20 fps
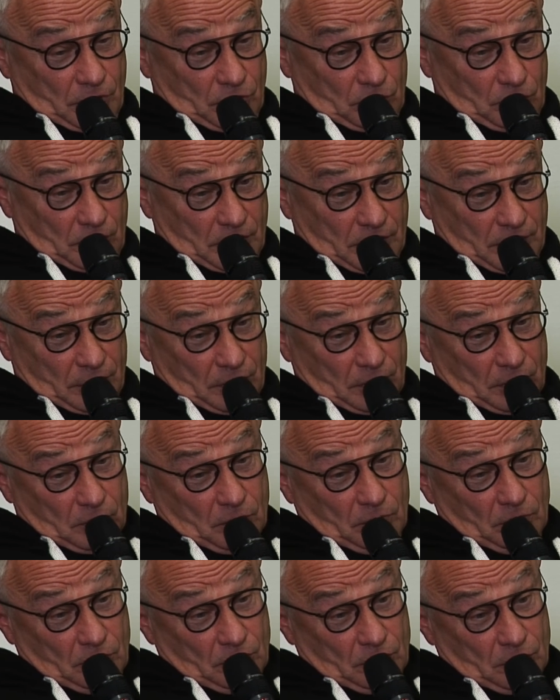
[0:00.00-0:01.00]
when we
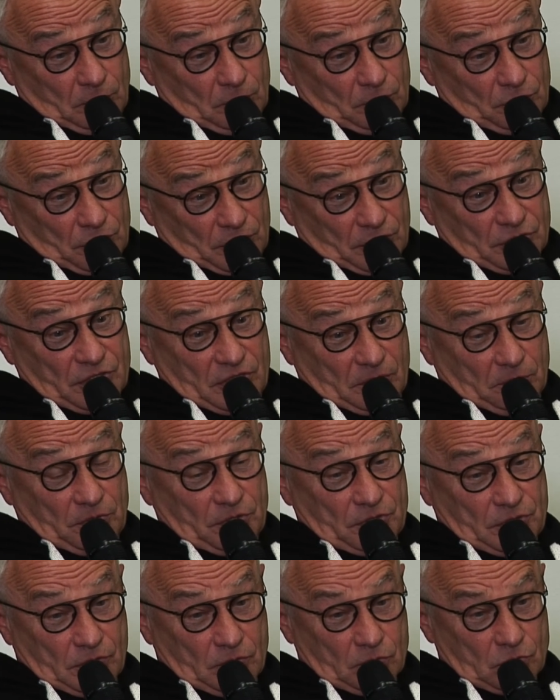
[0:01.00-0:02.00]
left that big
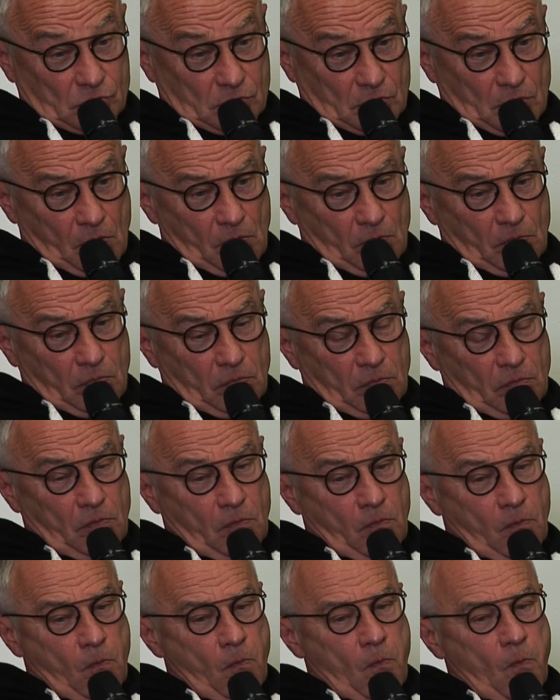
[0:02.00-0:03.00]
organization where we
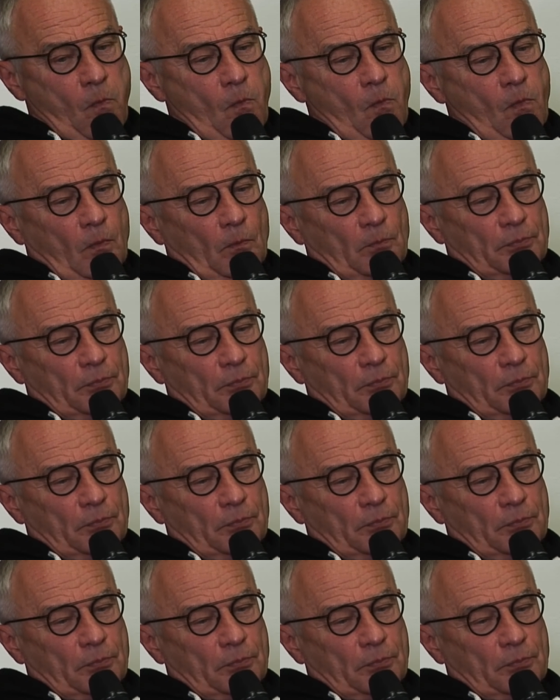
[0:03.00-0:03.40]
worked together,